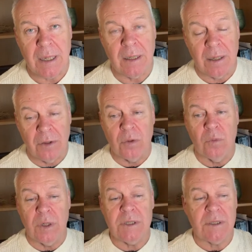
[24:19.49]
In other
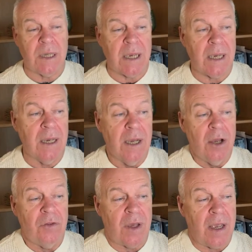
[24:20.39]
words, they
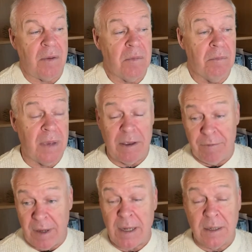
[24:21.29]
may
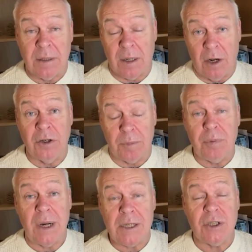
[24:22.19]
find that under
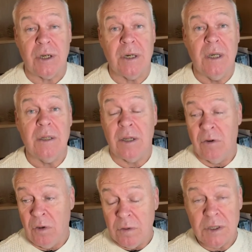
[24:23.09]
pressure, they're
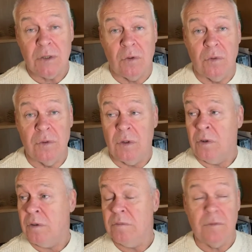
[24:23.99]
also
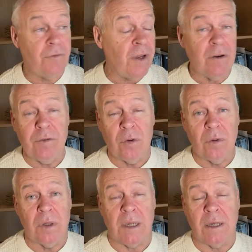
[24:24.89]
not fearful
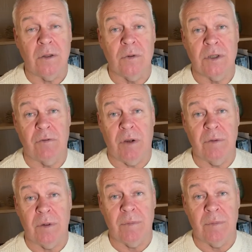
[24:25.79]
like those around them.